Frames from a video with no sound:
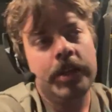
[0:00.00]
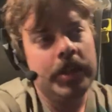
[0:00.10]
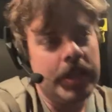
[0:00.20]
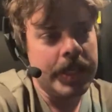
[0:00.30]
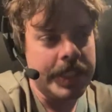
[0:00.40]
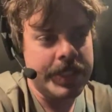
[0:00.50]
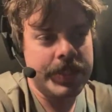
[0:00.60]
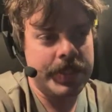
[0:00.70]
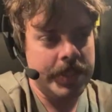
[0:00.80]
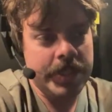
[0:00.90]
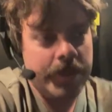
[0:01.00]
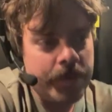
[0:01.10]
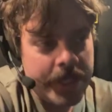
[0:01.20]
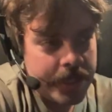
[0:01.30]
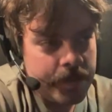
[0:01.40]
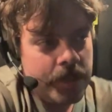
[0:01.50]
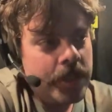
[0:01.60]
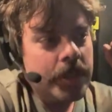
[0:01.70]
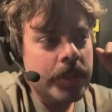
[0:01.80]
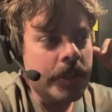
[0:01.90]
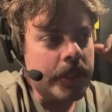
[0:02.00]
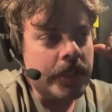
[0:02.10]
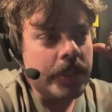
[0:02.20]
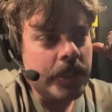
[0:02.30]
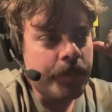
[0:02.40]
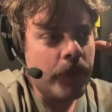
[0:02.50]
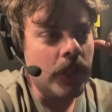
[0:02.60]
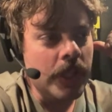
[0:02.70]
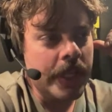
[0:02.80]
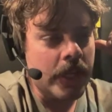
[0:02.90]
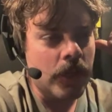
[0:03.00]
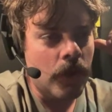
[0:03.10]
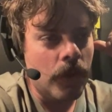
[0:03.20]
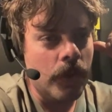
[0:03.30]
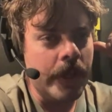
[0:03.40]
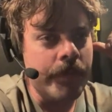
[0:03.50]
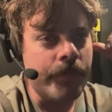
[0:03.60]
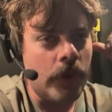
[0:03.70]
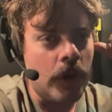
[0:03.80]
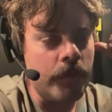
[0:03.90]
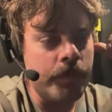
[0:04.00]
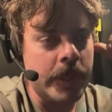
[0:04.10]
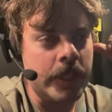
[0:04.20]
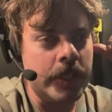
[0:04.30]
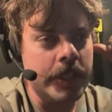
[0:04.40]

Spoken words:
That's, like, the political involvement